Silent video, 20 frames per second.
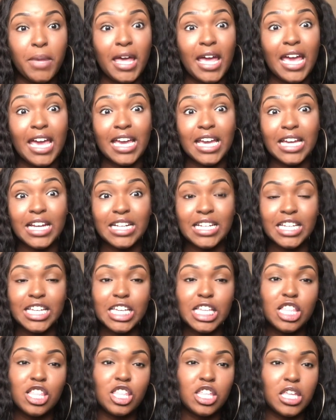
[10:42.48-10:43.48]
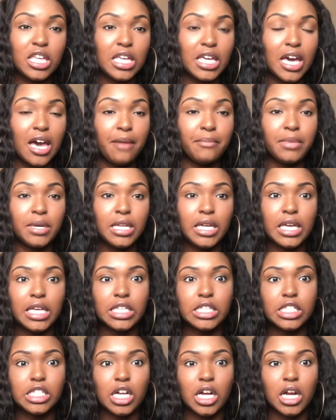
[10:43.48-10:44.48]
PANGEA. I'm gonna
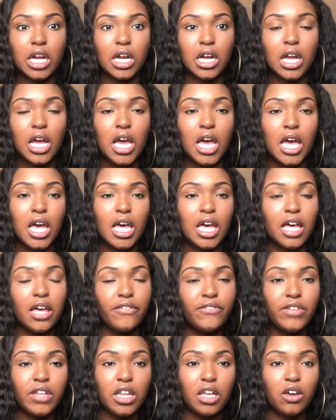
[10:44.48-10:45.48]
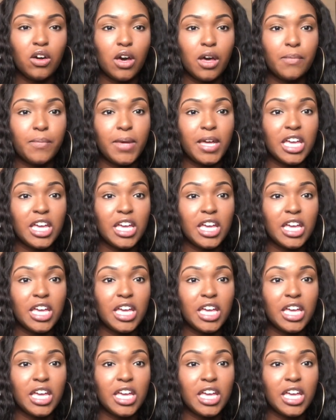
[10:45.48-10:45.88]
insert a video of